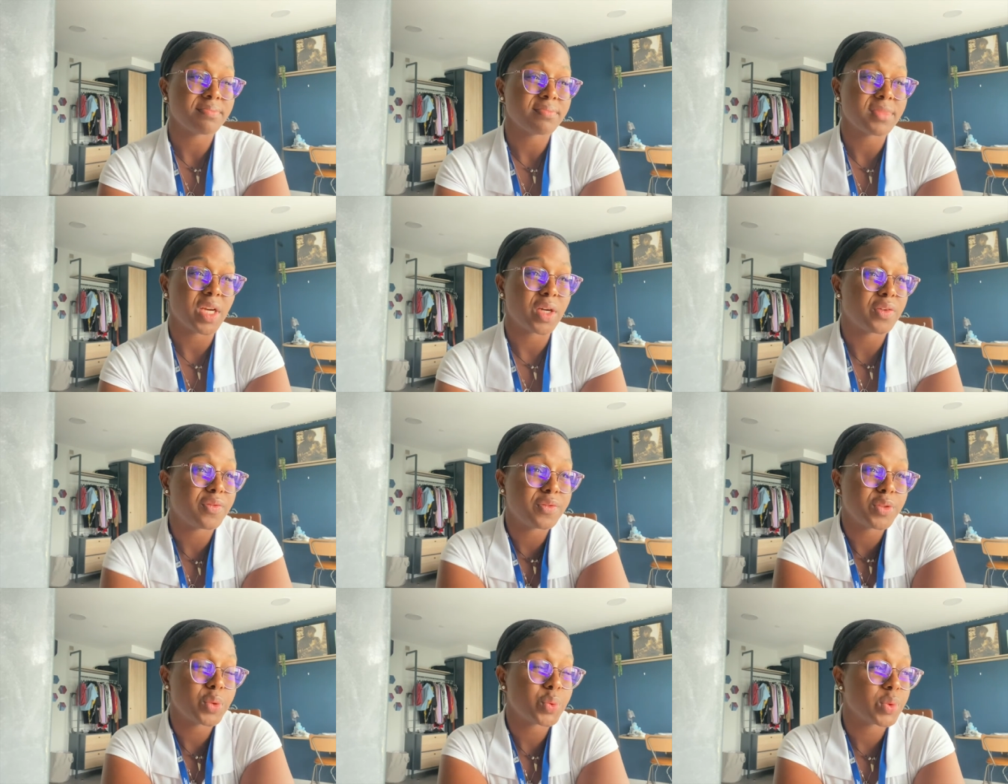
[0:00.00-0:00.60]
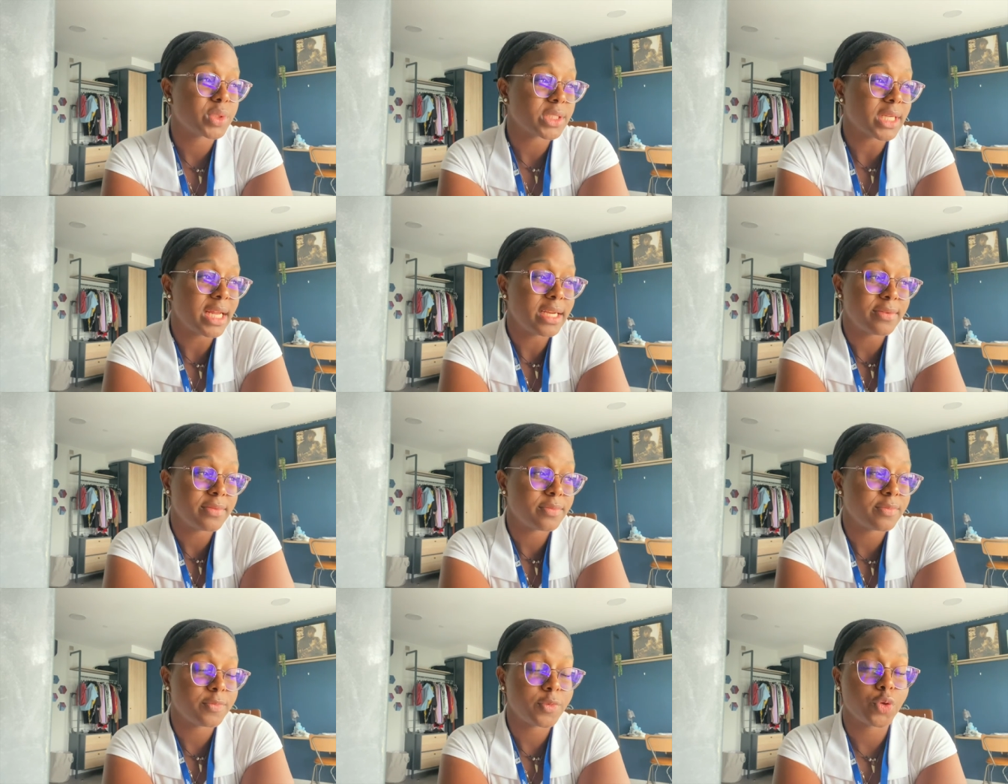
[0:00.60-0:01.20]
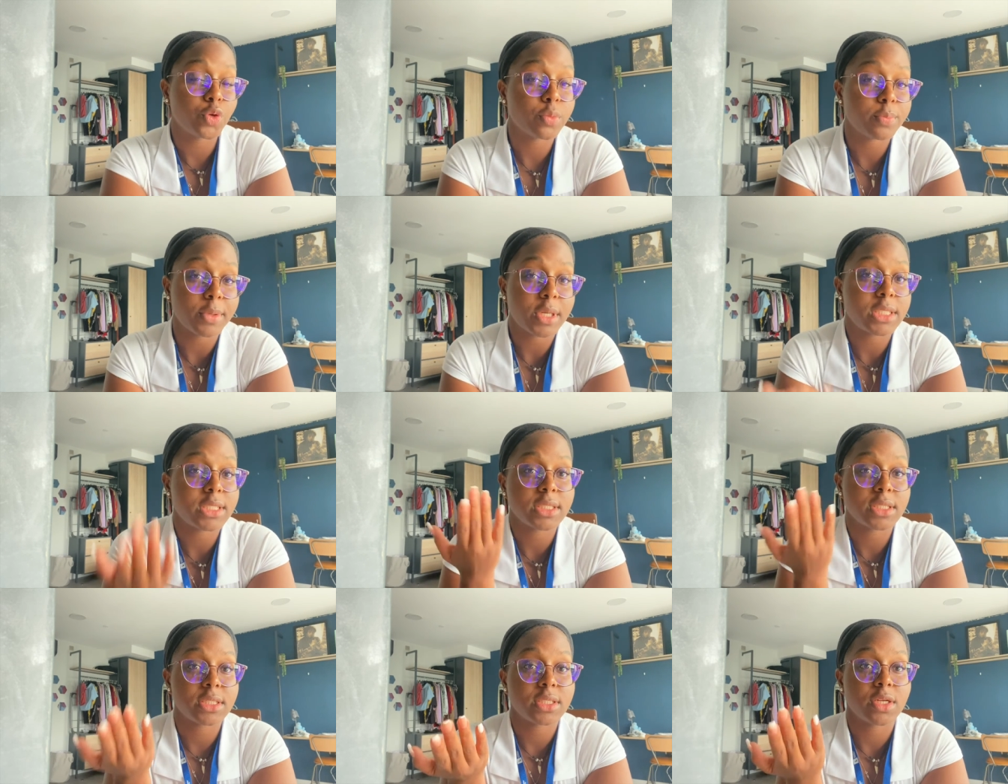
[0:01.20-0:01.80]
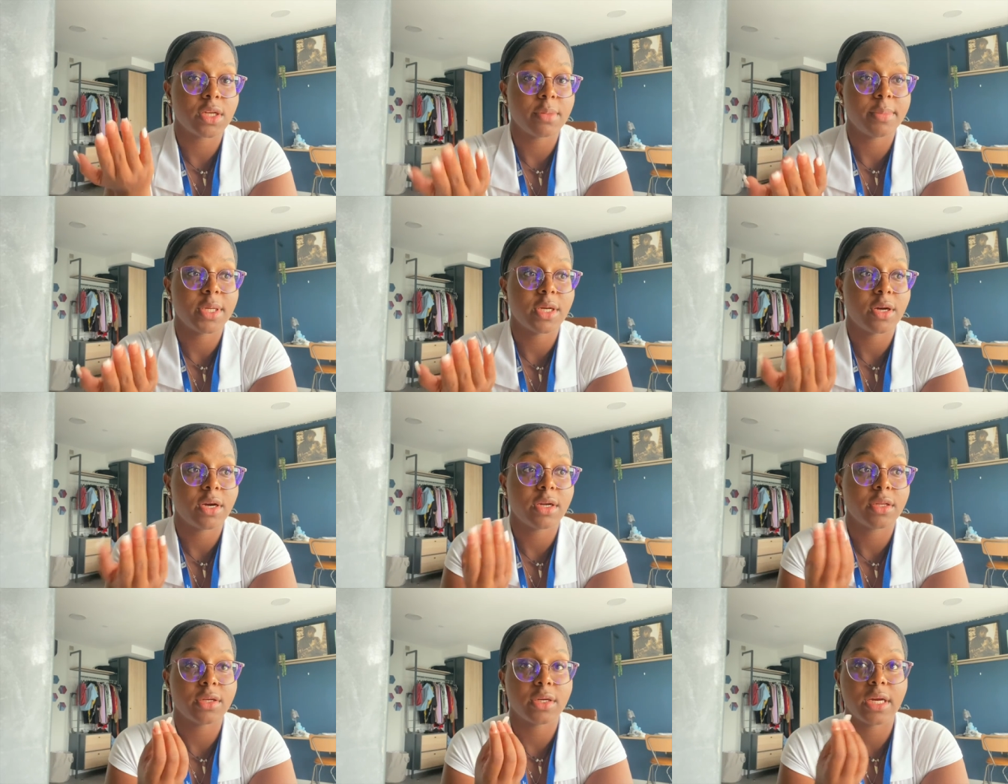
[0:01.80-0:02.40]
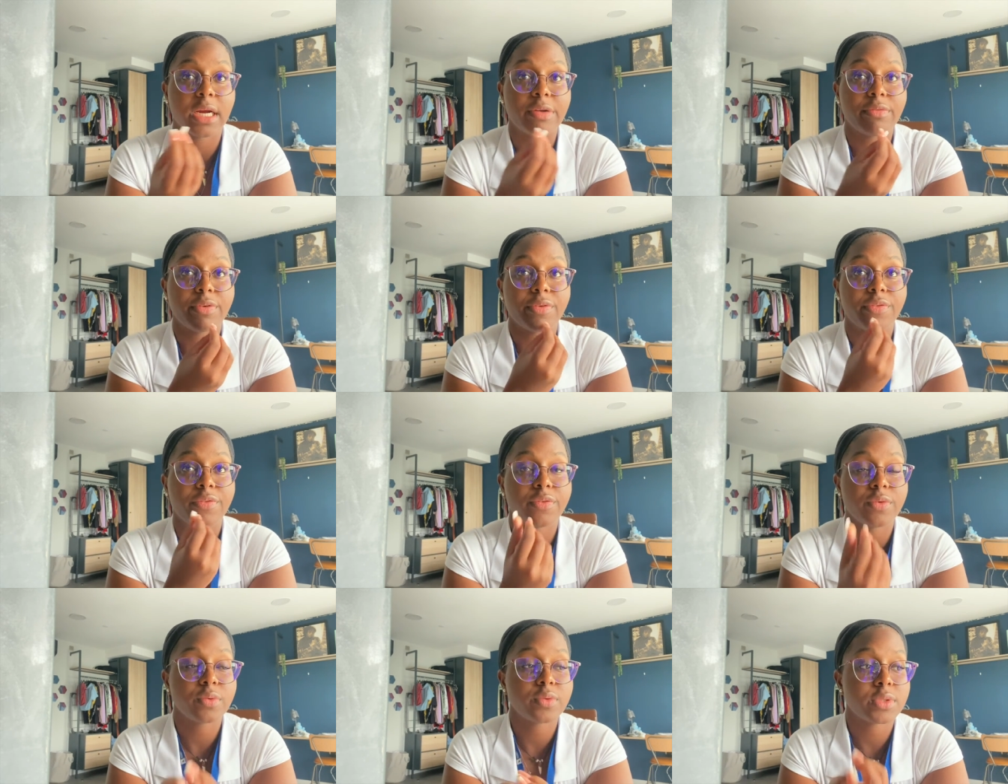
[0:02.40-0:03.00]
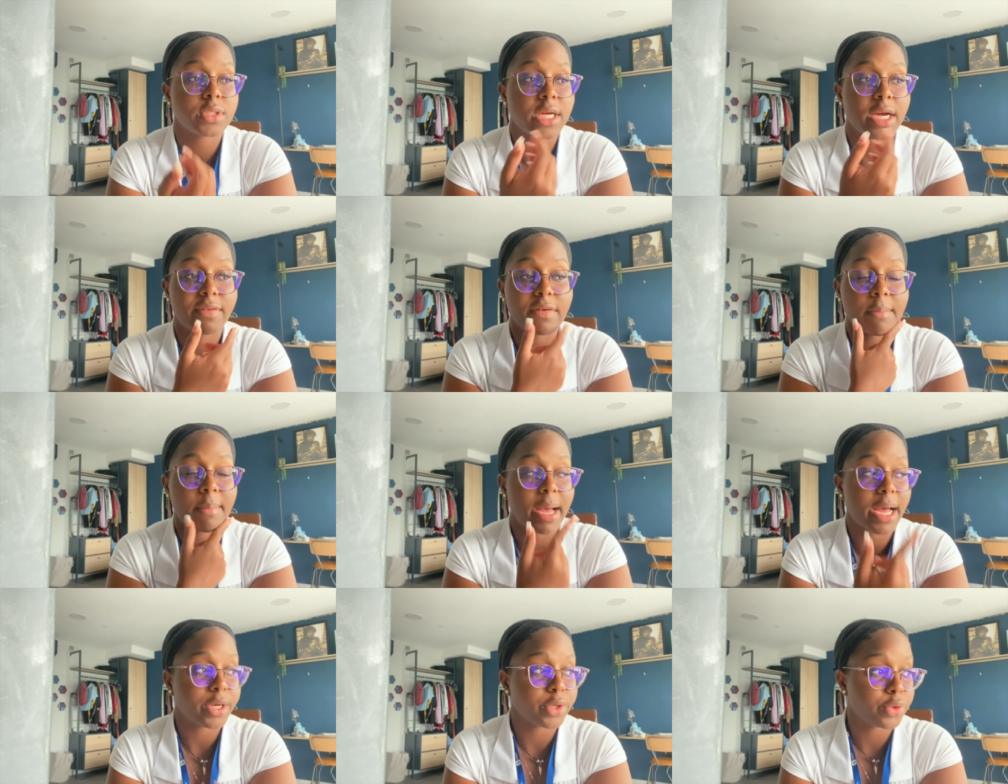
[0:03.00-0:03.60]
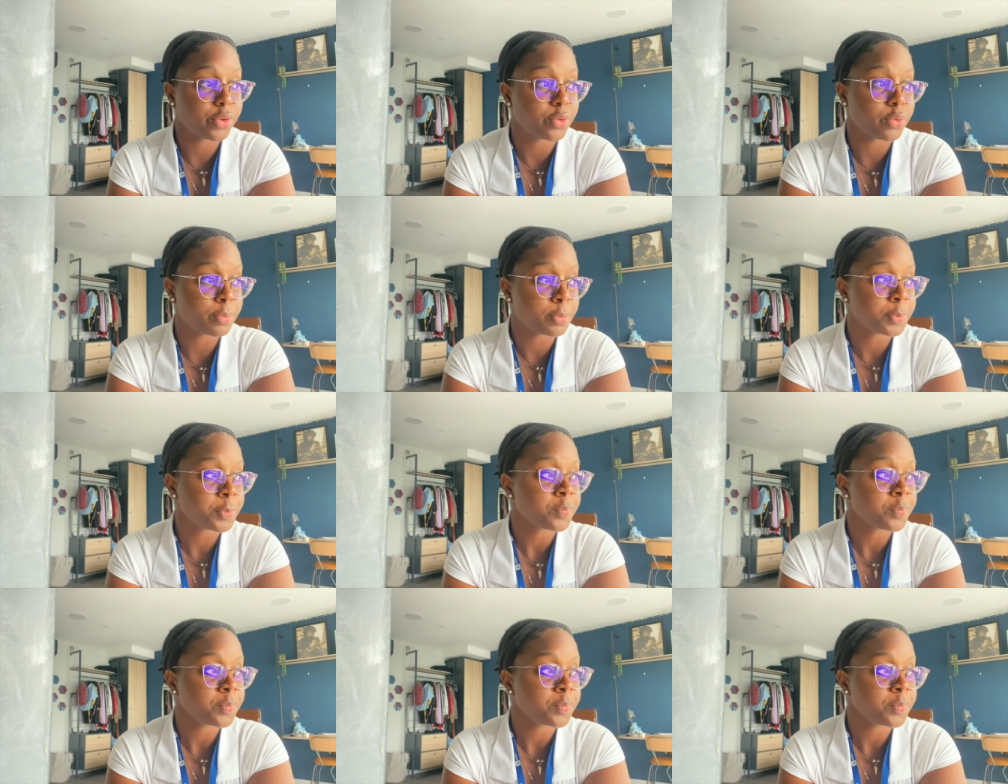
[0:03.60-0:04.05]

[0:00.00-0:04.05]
I refuse, and group project is gonna be harder. I refuse to have a bad group.